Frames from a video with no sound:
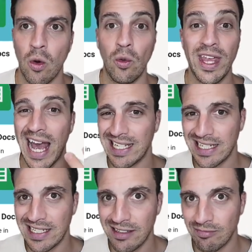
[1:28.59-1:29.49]
All the
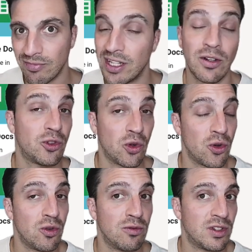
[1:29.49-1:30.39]
assets that I'll show
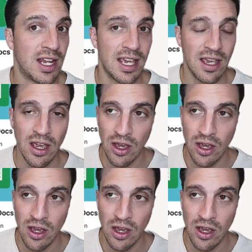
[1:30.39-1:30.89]
you today,